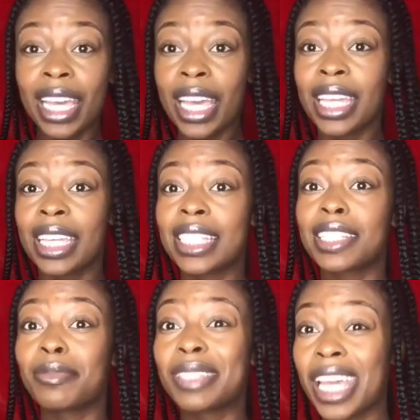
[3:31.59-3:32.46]
get some
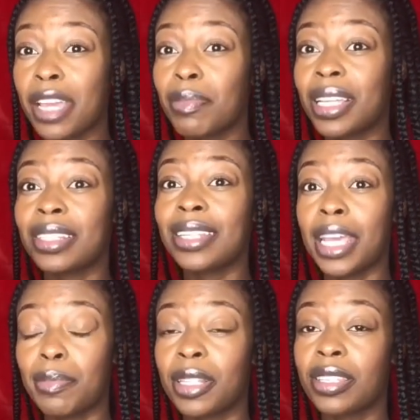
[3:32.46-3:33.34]
tape and tape
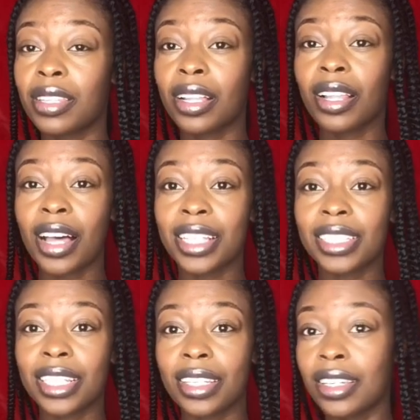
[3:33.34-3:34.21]
it to the closet,